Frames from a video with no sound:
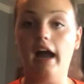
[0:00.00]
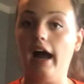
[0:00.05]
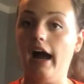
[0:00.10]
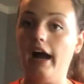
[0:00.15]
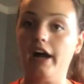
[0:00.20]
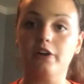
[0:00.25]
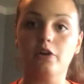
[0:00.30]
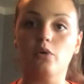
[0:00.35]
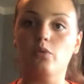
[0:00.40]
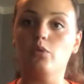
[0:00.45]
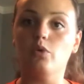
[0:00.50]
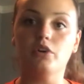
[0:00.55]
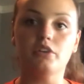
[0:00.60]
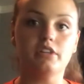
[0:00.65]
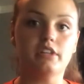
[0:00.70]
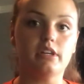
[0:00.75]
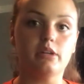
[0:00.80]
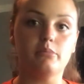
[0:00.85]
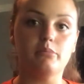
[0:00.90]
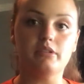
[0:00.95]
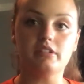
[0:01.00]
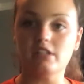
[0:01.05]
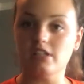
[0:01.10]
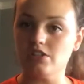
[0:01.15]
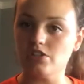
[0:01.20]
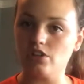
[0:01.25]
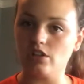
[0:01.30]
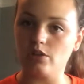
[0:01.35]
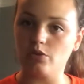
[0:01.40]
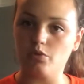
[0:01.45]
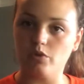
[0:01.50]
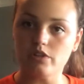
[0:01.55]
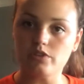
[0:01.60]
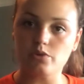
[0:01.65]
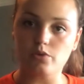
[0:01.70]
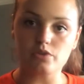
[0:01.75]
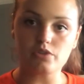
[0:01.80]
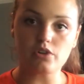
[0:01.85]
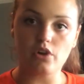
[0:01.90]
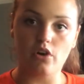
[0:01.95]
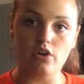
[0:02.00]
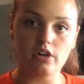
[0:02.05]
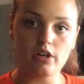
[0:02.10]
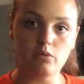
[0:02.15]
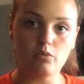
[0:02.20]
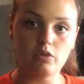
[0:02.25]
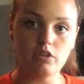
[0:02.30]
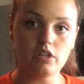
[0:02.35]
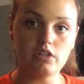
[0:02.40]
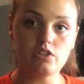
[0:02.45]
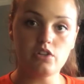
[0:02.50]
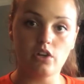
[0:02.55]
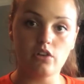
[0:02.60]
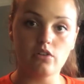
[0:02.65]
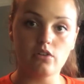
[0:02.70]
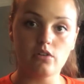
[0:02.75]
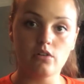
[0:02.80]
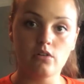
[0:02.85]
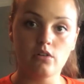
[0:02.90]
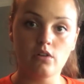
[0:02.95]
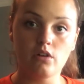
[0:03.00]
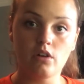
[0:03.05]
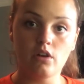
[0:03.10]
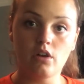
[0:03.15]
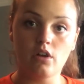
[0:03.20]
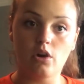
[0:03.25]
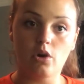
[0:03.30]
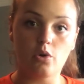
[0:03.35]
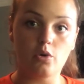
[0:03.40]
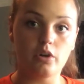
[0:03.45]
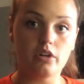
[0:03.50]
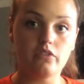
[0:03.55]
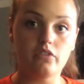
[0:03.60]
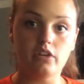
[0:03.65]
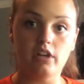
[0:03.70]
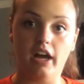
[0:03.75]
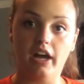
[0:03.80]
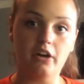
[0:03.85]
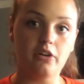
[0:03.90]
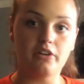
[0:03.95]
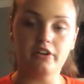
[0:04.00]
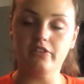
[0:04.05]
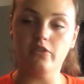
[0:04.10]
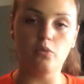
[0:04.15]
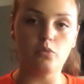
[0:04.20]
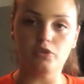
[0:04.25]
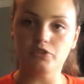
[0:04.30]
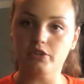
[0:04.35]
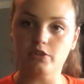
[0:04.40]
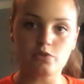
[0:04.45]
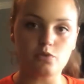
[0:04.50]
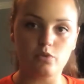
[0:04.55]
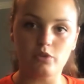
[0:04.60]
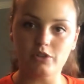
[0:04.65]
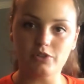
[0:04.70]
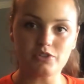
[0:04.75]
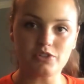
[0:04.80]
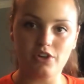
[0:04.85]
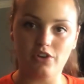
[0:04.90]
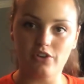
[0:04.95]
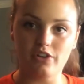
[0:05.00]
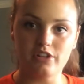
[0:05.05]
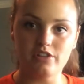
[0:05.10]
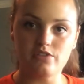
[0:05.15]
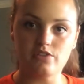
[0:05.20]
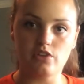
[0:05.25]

I don't want them potentially resource guarding with each other, or even I don't even want those wheels turning.